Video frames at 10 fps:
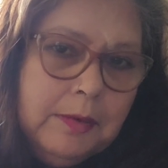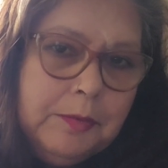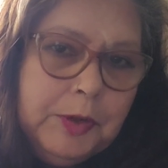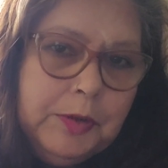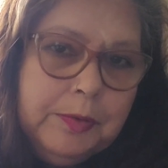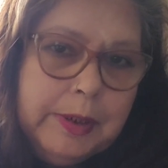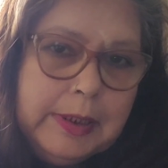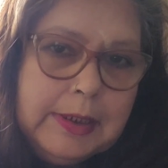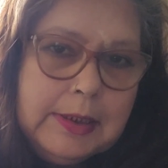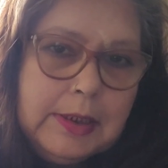few
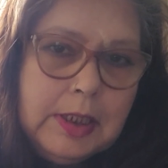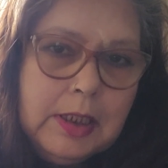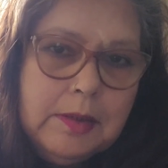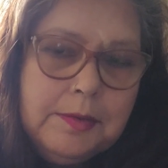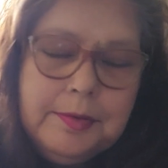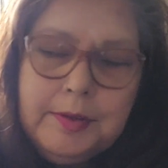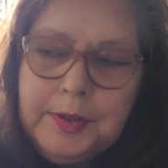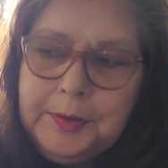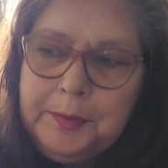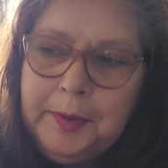things to go
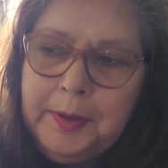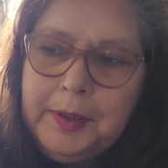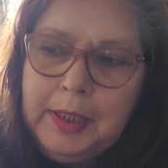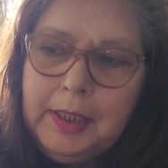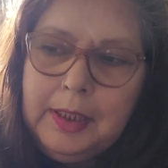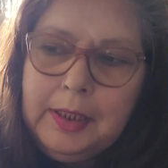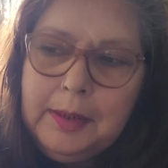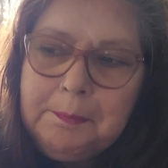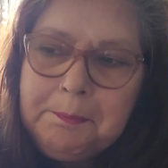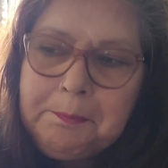through.
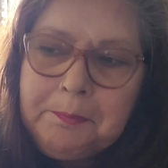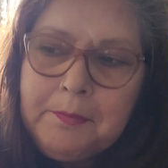Um,